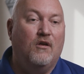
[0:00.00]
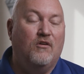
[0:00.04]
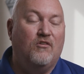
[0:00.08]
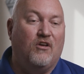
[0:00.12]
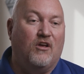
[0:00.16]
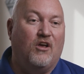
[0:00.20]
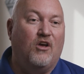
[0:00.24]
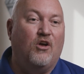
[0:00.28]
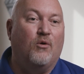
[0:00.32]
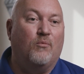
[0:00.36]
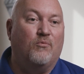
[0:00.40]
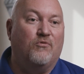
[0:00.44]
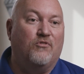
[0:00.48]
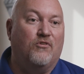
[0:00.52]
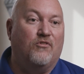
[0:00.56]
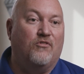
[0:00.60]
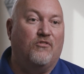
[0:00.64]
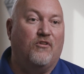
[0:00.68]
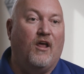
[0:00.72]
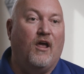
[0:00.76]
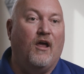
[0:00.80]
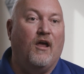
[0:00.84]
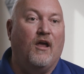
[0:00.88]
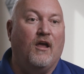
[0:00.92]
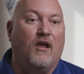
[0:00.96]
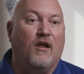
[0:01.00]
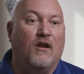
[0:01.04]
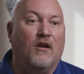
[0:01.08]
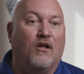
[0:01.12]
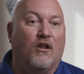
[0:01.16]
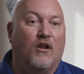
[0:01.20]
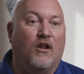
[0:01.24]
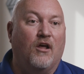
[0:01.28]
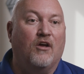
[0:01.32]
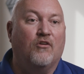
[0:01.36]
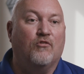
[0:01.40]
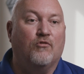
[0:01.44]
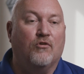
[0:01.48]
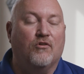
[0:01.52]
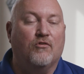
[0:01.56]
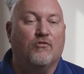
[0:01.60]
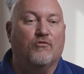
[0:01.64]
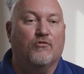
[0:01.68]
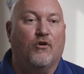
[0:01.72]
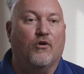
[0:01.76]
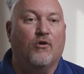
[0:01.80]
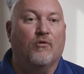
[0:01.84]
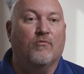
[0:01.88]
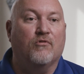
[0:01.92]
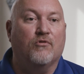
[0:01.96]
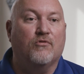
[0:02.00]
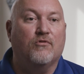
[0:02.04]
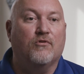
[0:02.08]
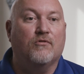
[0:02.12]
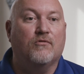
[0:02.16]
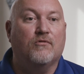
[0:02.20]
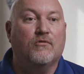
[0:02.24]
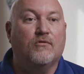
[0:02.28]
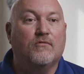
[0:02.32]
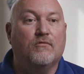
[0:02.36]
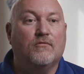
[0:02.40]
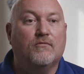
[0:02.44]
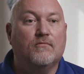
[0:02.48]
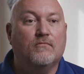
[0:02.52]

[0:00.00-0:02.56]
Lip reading: to help sustain electric services.